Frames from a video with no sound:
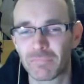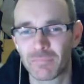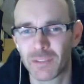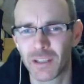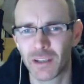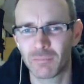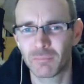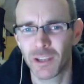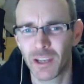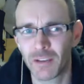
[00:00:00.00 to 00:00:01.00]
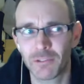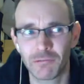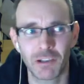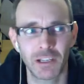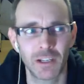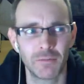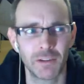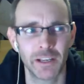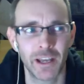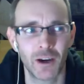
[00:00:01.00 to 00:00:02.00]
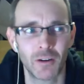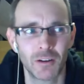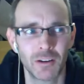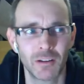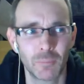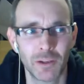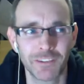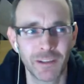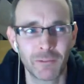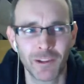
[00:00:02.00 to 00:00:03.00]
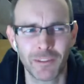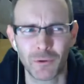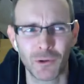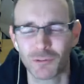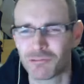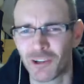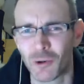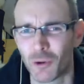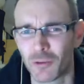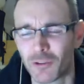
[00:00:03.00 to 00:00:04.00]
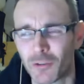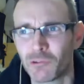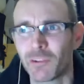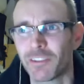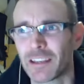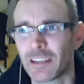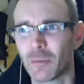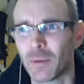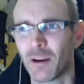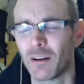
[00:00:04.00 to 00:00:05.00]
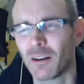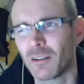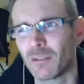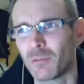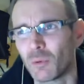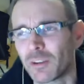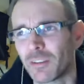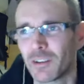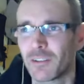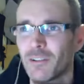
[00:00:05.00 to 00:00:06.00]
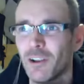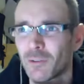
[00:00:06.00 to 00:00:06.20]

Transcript: yeah, you have to really live in now. But it's something I think we all struggle with, because we're always thinking about, oh, what did I do last